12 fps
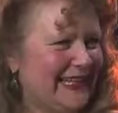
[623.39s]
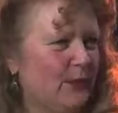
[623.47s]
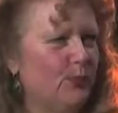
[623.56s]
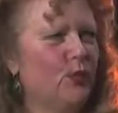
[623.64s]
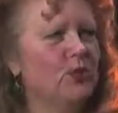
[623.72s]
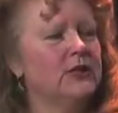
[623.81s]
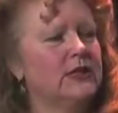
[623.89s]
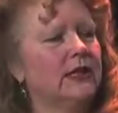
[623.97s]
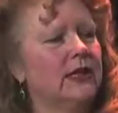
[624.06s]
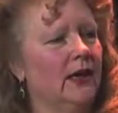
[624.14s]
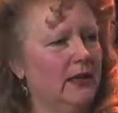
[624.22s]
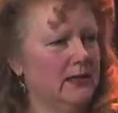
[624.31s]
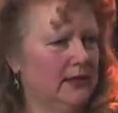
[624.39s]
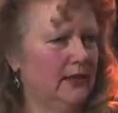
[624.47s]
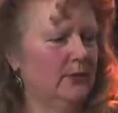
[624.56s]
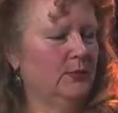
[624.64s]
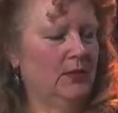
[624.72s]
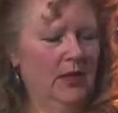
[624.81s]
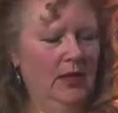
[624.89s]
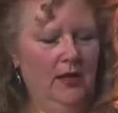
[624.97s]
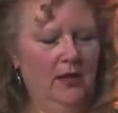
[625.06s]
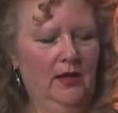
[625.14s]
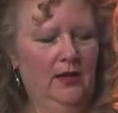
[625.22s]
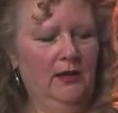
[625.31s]
I personally got some
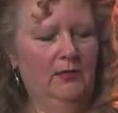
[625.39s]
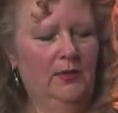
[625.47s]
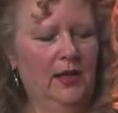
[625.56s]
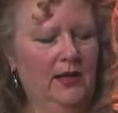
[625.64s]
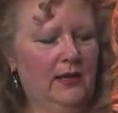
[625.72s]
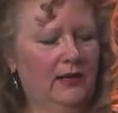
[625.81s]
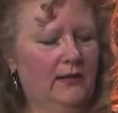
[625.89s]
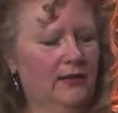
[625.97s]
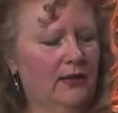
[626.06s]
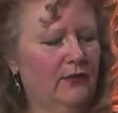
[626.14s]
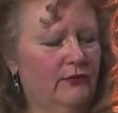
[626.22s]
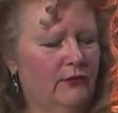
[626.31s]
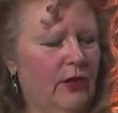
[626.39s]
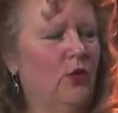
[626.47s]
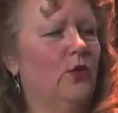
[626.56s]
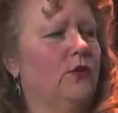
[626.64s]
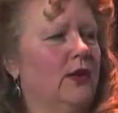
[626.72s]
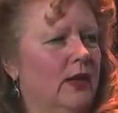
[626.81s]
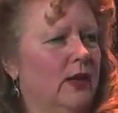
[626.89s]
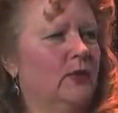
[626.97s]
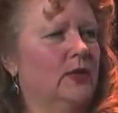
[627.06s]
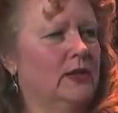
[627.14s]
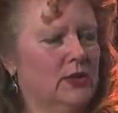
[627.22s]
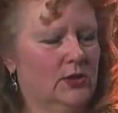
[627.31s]
at a fair that I
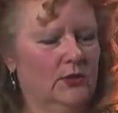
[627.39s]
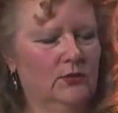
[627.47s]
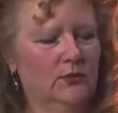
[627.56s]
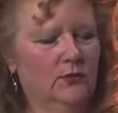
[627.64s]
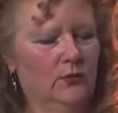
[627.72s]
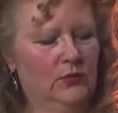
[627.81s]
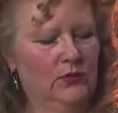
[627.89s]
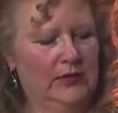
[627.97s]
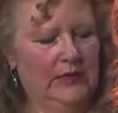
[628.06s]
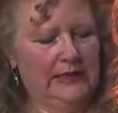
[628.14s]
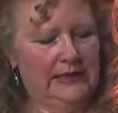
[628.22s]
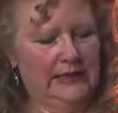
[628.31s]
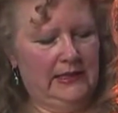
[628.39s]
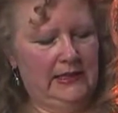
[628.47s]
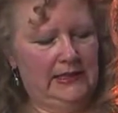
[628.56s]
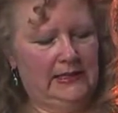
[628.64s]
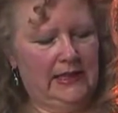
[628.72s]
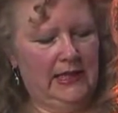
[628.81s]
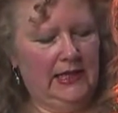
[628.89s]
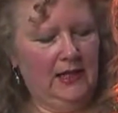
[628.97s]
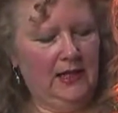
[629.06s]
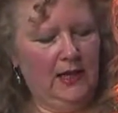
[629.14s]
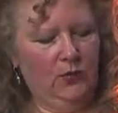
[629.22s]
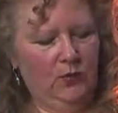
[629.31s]
went to with Clean Cities, and
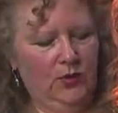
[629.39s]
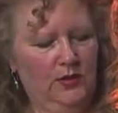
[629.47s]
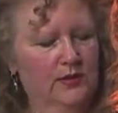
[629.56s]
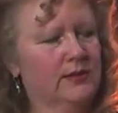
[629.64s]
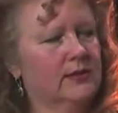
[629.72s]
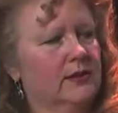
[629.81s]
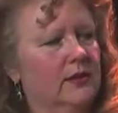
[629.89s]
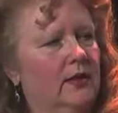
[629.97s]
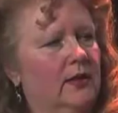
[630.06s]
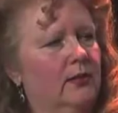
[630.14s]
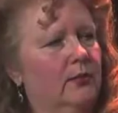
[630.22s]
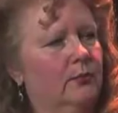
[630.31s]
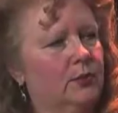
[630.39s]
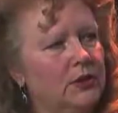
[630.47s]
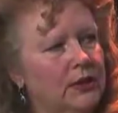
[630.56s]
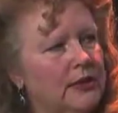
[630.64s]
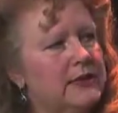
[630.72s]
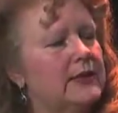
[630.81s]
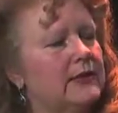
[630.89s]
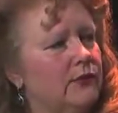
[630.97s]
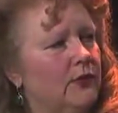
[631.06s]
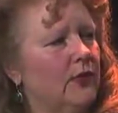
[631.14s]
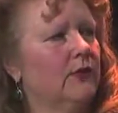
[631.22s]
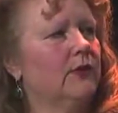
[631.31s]
I was pleased to
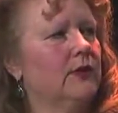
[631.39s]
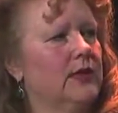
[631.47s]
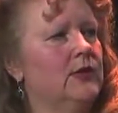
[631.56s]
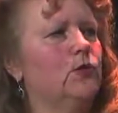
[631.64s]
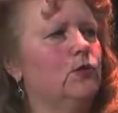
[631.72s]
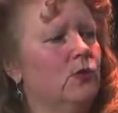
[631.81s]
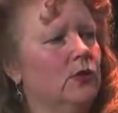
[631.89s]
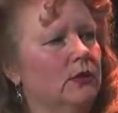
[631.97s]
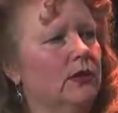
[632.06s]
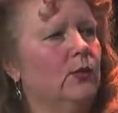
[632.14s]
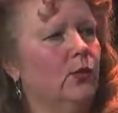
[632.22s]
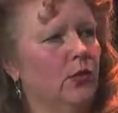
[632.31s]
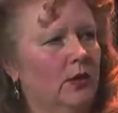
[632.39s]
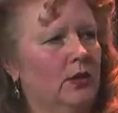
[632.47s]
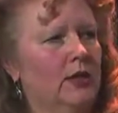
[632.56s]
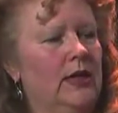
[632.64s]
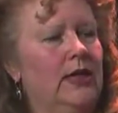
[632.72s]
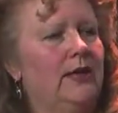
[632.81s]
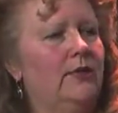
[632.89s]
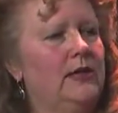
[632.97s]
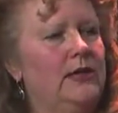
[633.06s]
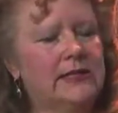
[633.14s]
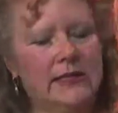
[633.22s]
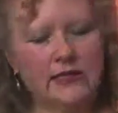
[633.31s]
find that these really work.
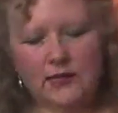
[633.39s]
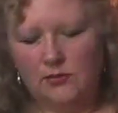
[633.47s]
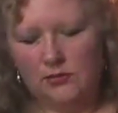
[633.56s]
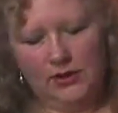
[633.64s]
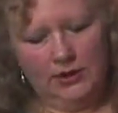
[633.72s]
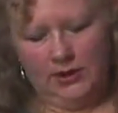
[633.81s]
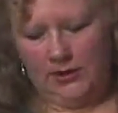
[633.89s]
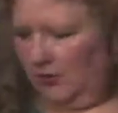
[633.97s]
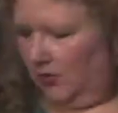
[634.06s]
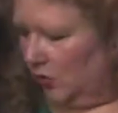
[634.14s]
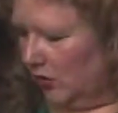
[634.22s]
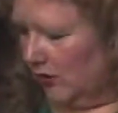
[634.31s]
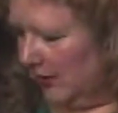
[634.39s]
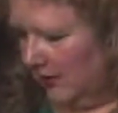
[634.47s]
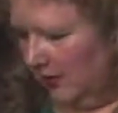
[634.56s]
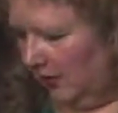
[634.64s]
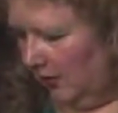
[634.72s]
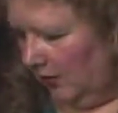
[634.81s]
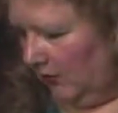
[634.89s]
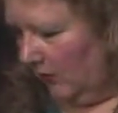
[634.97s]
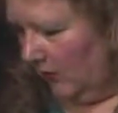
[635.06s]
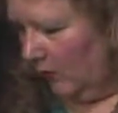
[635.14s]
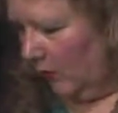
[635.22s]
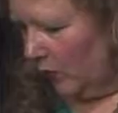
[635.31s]
These can clean just,
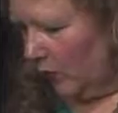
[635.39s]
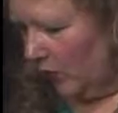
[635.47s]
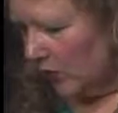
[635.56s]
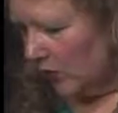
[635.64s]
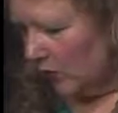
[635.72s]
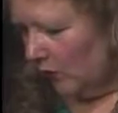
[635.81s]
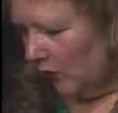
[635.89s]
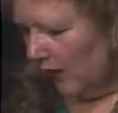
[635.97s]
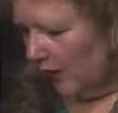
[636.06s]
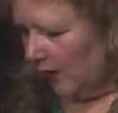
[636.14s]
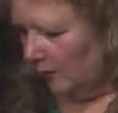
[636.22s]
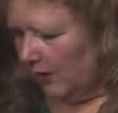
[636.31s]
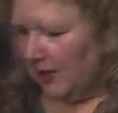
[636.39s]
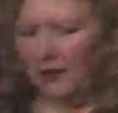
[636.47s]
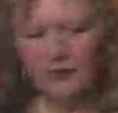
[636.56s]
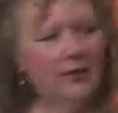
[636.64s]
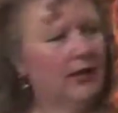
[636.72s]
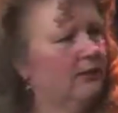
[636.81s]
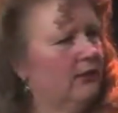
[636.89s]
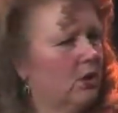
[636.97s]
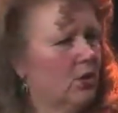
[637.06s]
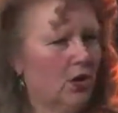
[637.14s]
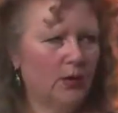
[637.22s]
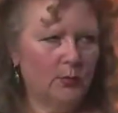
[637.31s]
the worst grime, and the
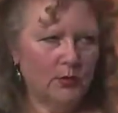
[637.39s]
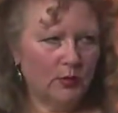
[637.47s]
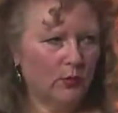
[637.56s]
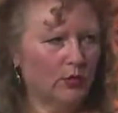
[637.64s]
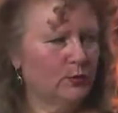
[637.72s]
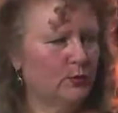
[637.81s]
carpet works